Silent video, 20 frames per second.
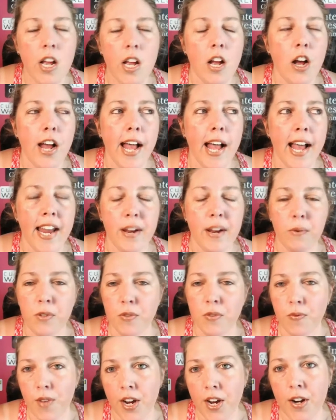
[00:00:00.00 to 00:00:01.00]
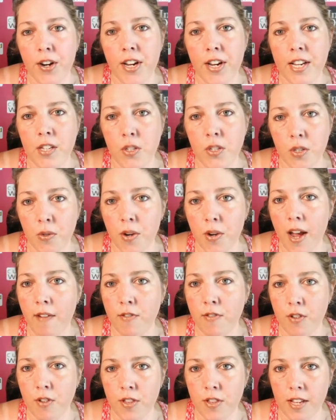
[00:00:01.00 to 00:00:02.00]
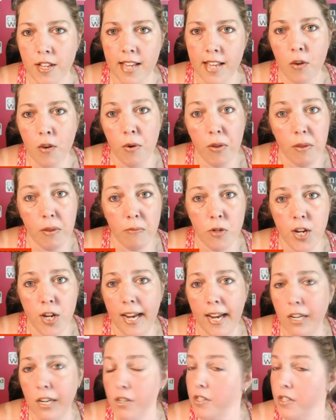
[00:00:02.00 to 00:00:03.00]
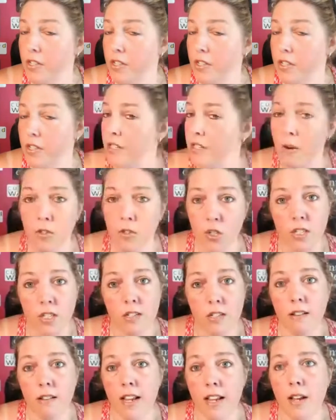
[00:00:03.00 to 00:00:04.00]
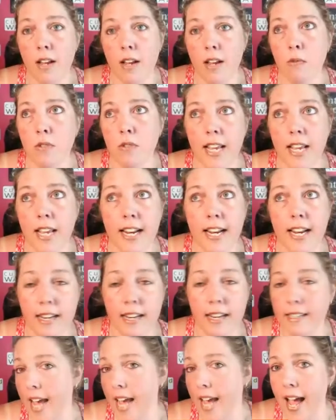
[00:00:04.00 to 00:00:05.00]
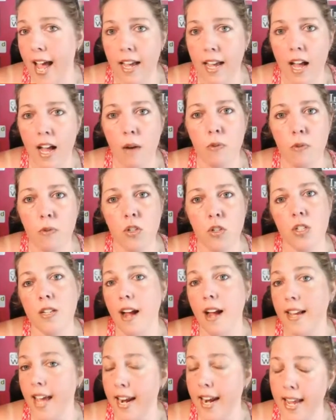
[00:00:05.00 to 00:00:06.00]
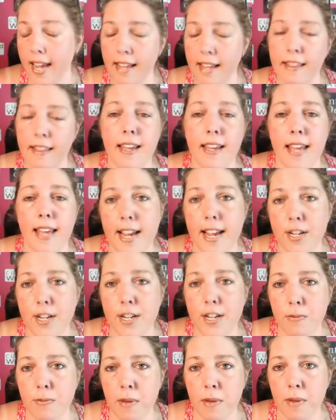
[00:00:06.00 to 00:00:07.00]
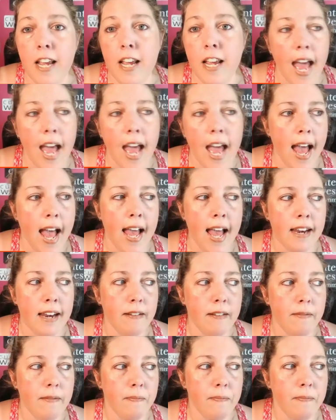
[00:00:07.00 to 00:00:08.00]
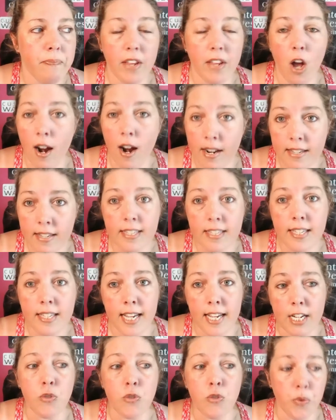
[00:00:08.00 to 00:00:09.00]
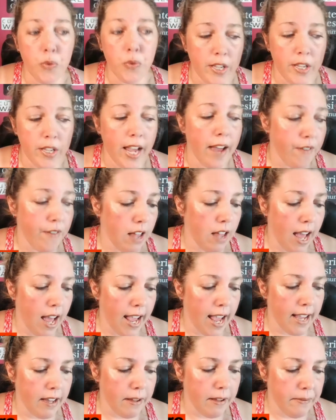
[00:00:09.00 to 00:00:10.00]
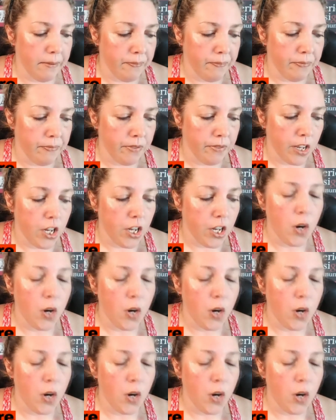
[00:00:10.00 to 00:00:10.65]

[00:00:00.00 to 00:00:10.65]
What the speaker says: And it was very soon after these algorithm changes that it was like night and day. I was just not getting the engagement. And honestly, truly, I felt like, you know what,